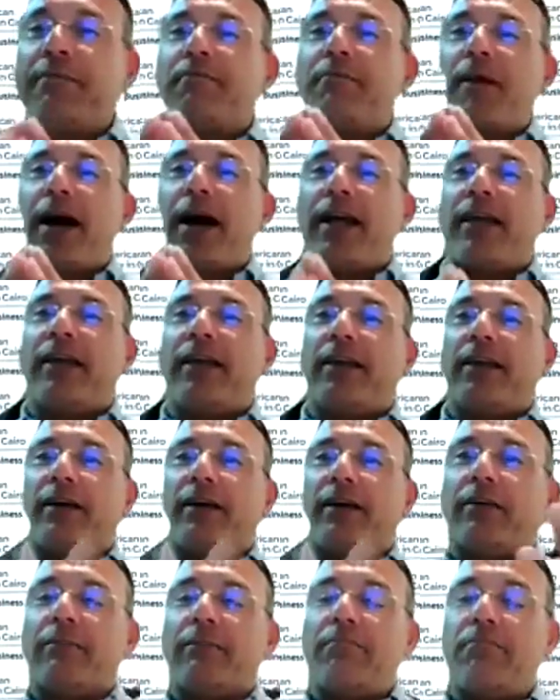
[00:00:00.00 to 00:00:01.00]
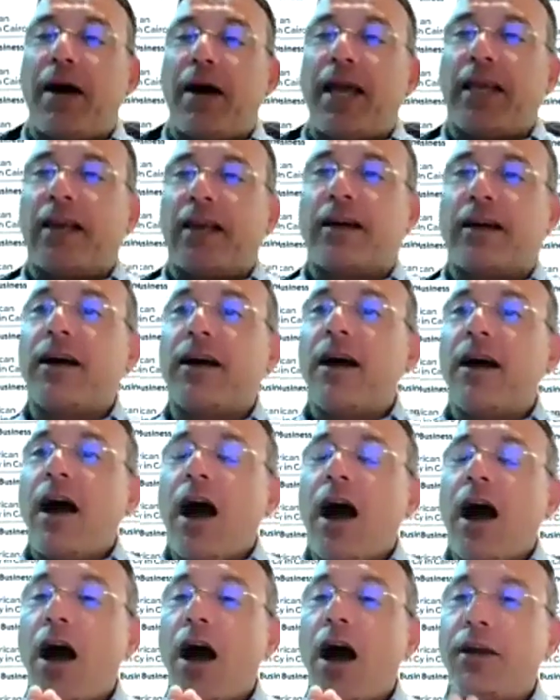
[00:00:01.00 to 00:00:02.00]
my mic
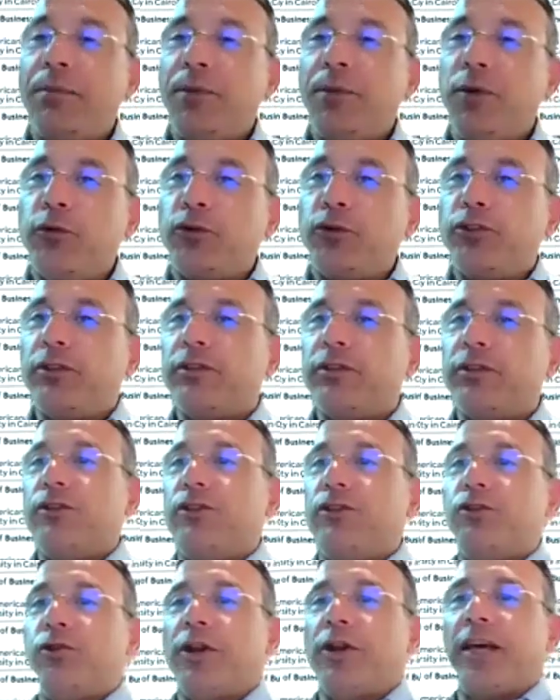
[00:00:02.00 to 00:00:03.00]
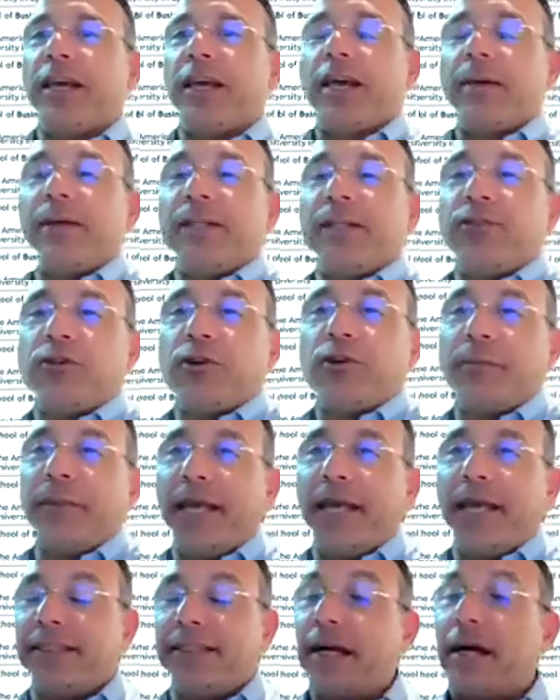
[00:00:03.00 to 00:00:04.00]
unmuted during a midterm
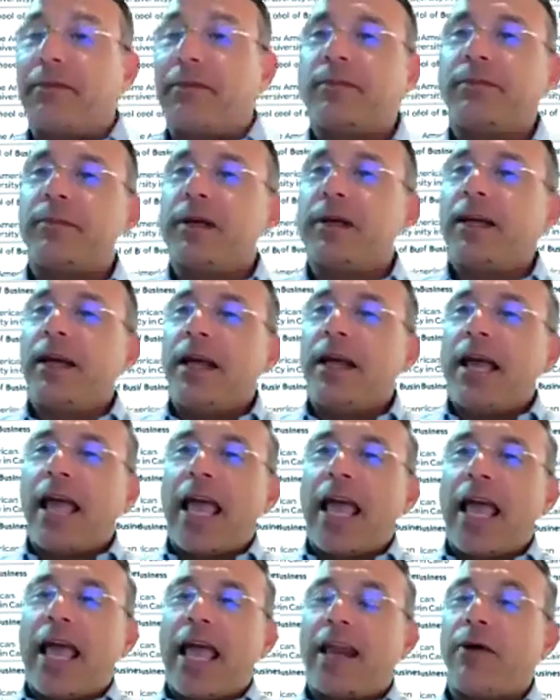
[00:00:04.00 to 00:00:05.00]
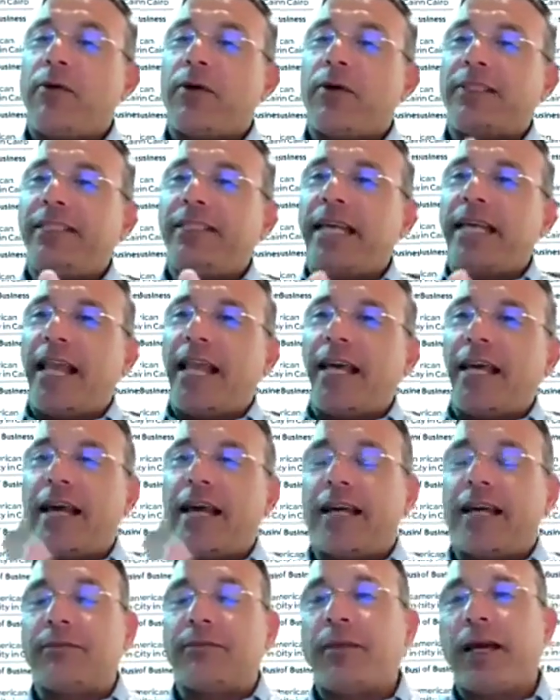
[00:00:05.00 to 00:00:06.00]
exam, and I was yelling
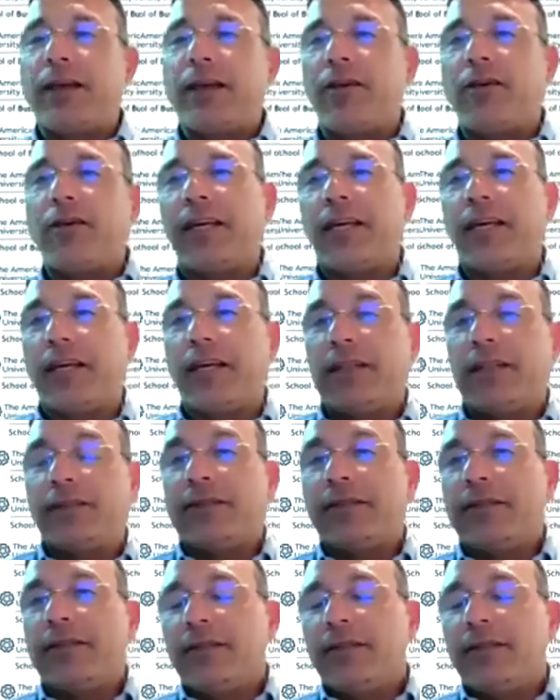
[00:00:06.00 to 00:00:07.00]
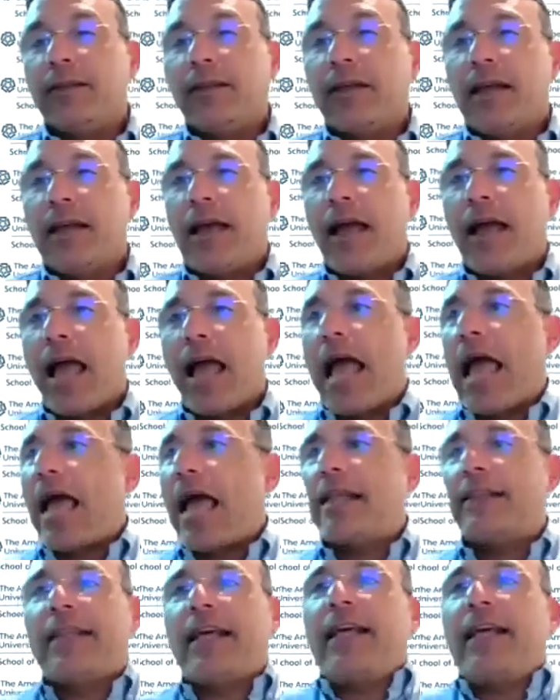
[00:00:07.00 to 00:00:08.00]
at my young kid,
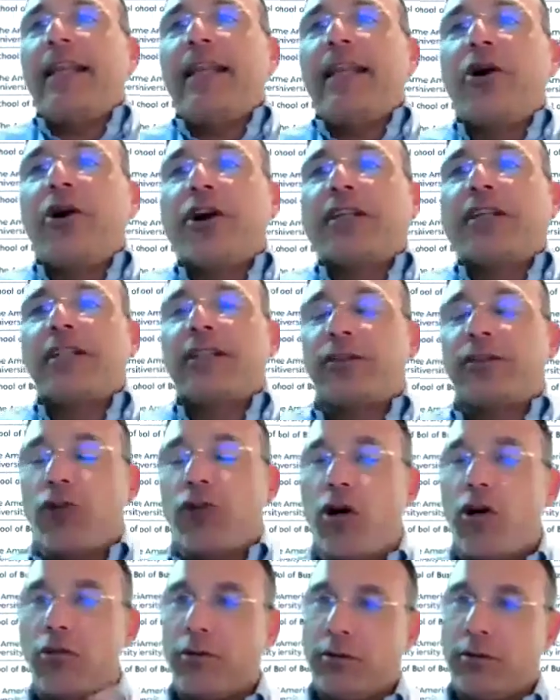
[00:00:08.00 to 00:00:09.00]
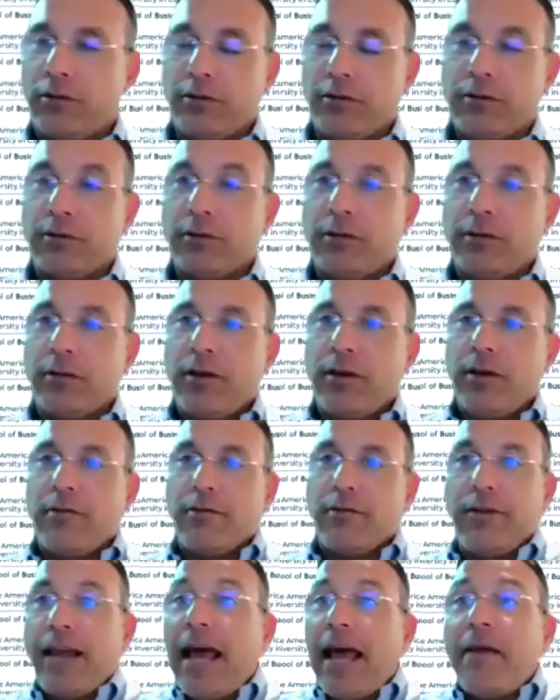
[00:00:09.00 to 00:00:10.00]
and they heard it all.
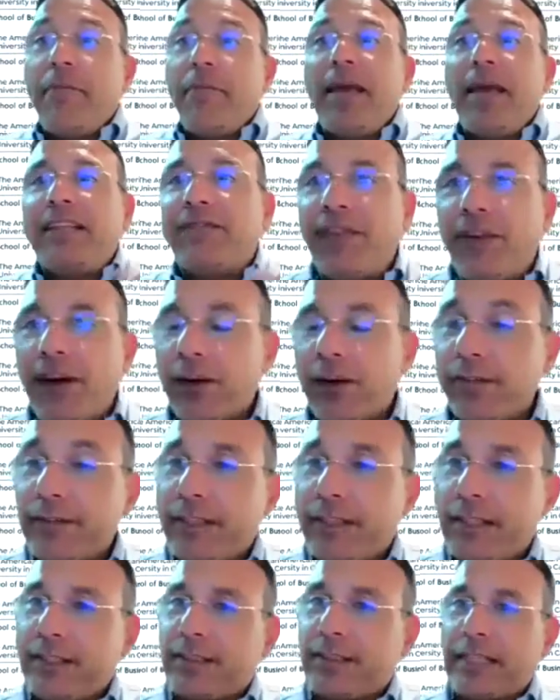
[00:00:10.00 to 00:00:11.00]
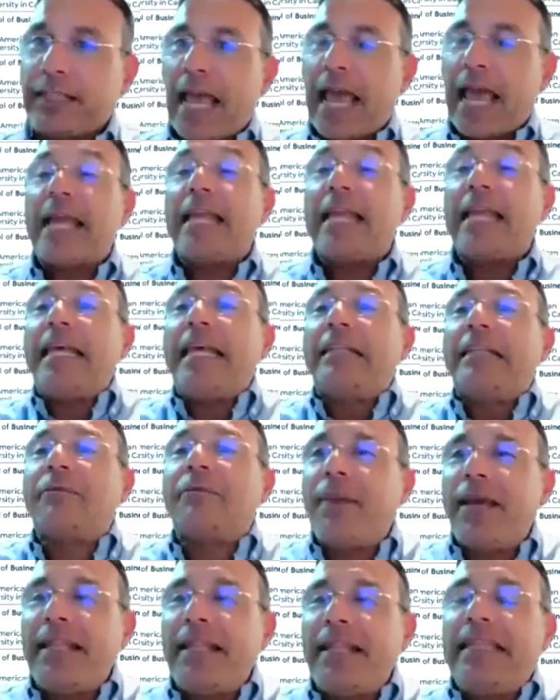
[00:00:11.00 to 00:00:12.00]
Well, I made fun of this, and it
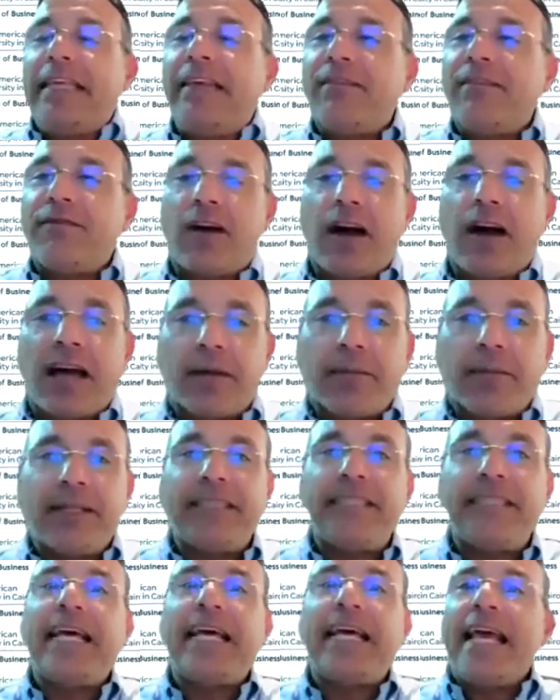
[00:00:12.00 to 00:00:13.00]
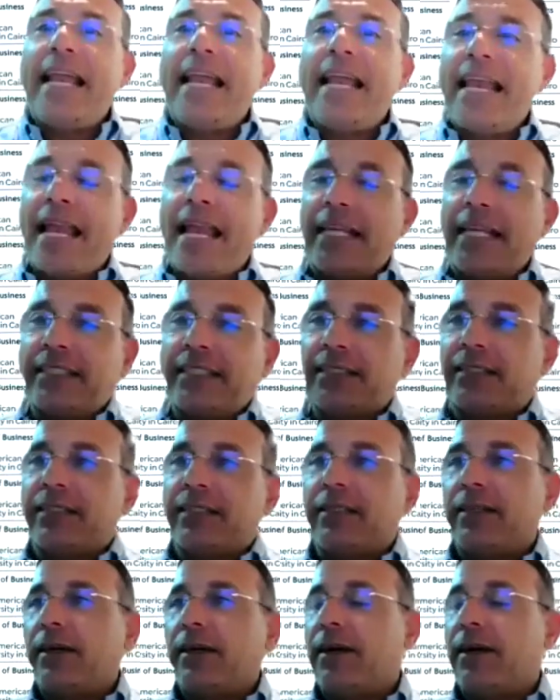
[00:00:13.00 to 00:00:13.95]
made the environment less